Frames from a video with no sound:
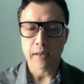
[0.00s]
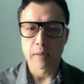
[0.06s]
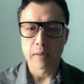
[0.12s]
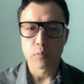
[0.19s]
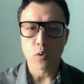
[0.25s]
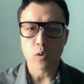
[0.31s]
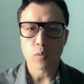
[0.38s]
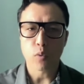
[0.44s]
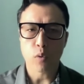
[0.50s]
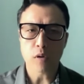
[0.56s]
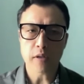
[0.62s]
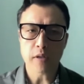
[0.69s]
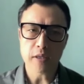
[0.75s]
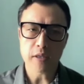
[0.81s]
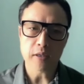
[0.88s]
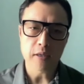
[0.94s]
And more
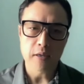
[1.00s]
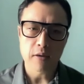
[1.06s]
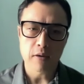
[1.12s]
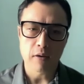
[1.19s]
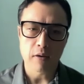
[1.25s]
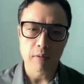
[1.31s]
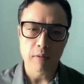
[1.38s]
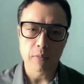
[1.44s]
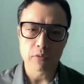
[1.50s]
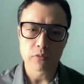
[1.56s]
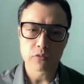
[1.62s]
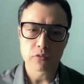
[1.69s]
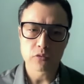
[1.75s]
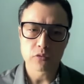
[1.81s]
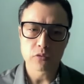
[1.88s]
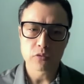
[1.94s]
importantly, um,
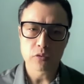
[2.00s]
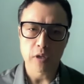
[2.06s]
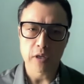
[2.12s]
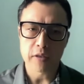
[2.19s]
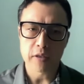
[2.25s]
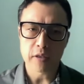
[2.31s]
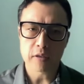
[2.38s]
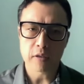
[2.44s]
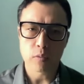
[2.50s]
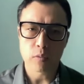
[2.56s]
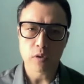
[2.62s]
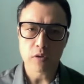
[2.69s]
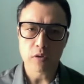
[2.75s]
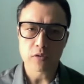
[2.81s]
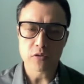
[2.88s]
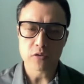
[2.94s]
you know, I think uh,
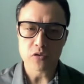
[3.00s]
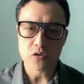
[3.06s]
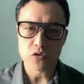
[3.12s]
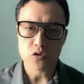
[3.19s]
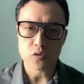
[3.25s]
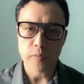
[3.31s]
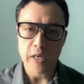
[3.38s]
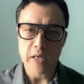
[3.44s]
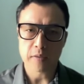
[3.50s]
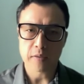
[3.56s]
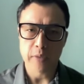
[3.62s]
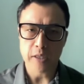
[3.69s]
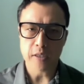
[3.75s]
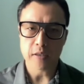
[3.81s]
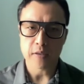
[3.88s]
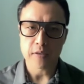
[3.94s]
one of the assertions you're ma-
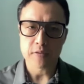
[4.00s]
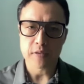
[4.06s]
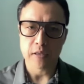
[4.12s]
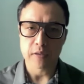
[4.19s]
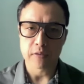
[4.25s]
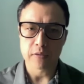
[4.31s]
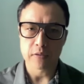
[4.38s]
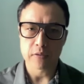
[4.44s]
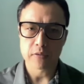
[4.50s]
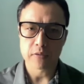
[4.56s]
making is that